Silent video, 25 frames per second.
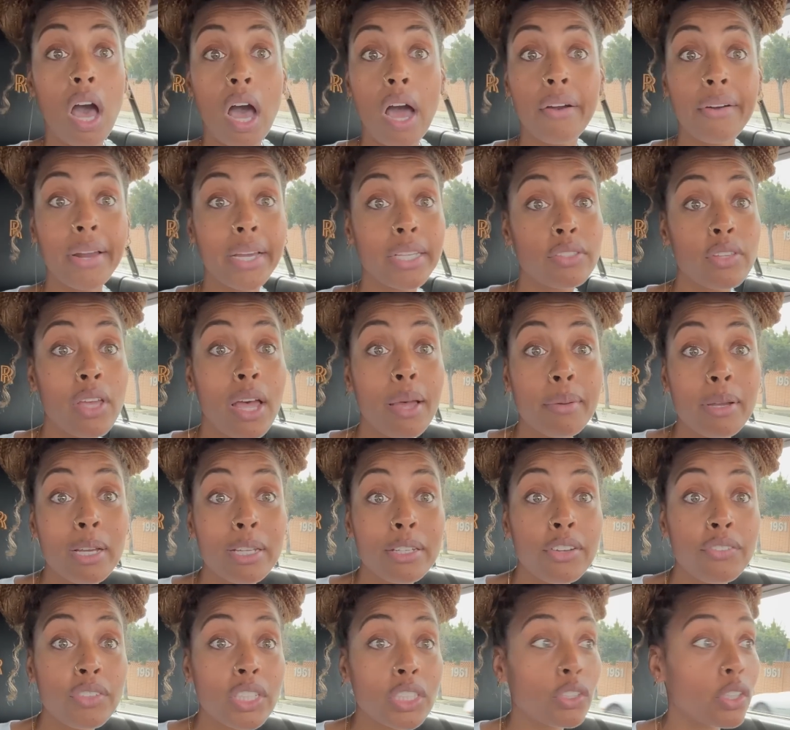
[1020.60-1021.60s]
All right, so I'm
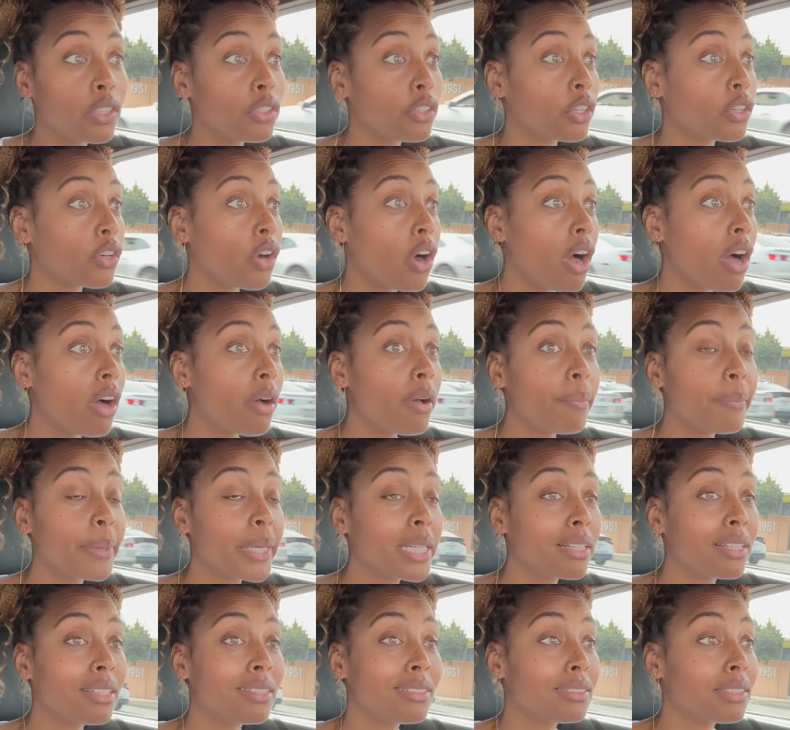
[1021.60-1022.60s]
gonna return the car
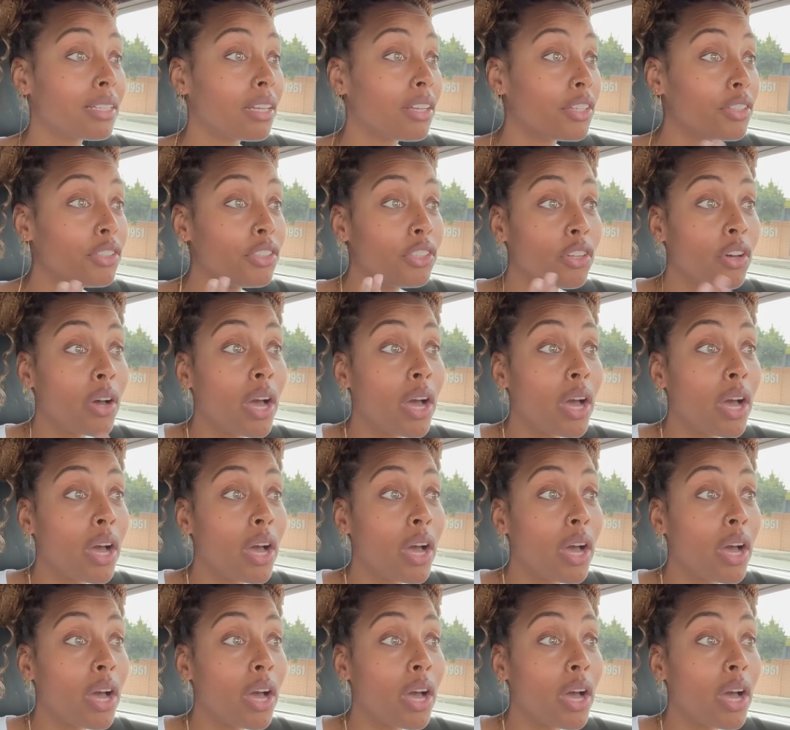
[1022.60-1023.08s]
because you know,